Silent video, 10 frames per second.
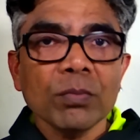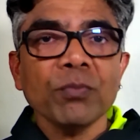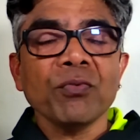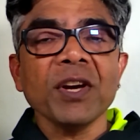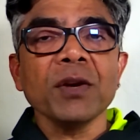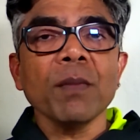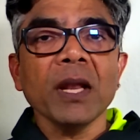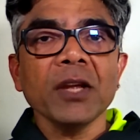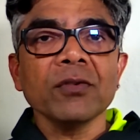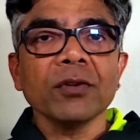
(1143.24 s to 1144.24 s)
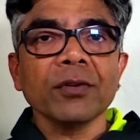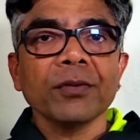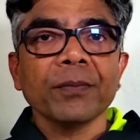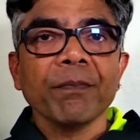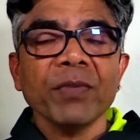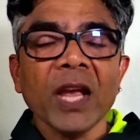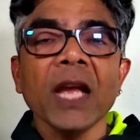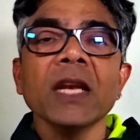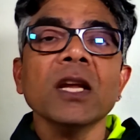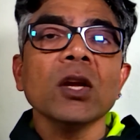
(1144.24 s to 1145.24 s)
fund manager,
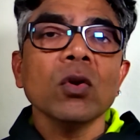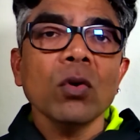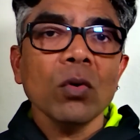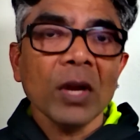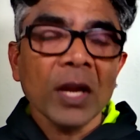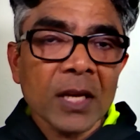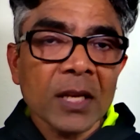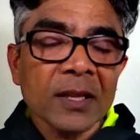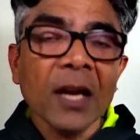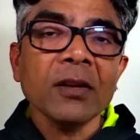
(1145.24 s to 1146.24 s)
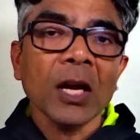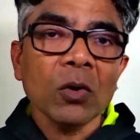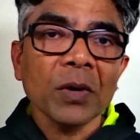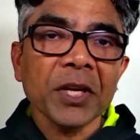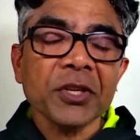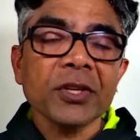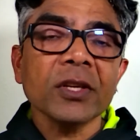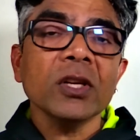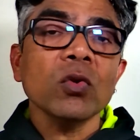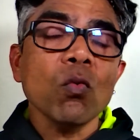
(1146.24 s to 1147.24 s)
and in that allocation,
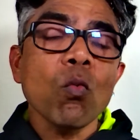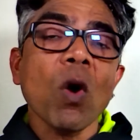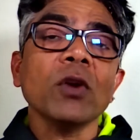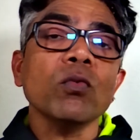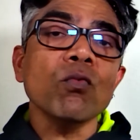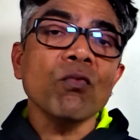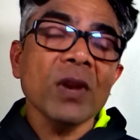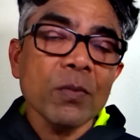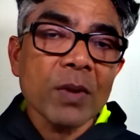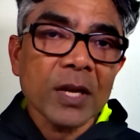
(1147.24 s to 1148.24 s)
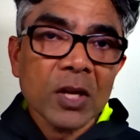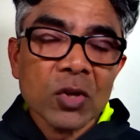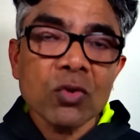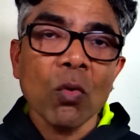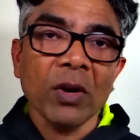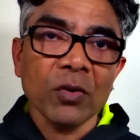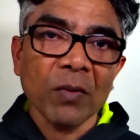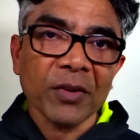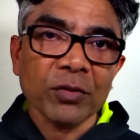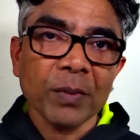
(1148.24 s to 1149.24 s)
what will be your
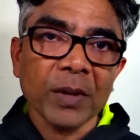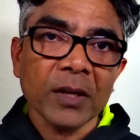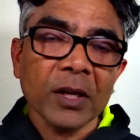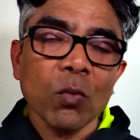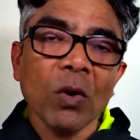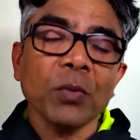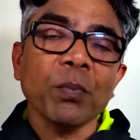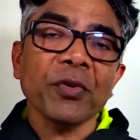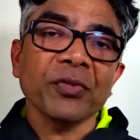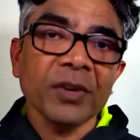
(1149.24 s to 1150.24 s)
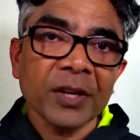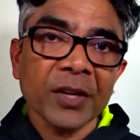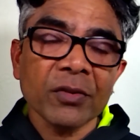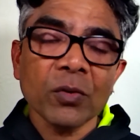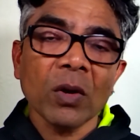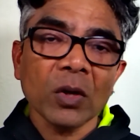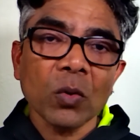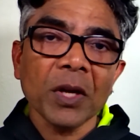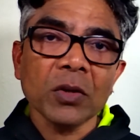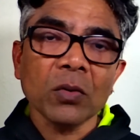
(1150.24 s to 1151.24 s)
investment, what percentage you are
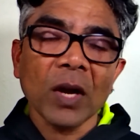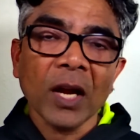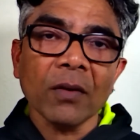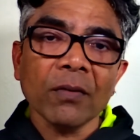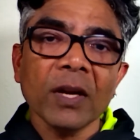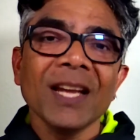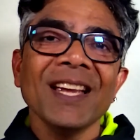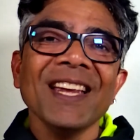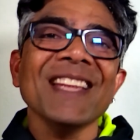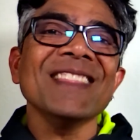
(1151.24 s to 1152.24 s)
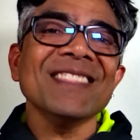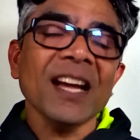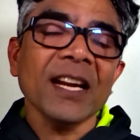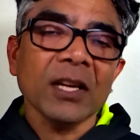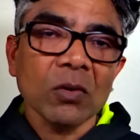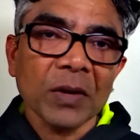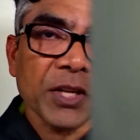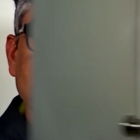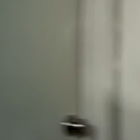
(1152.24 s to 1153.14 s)
going to have in that allocation.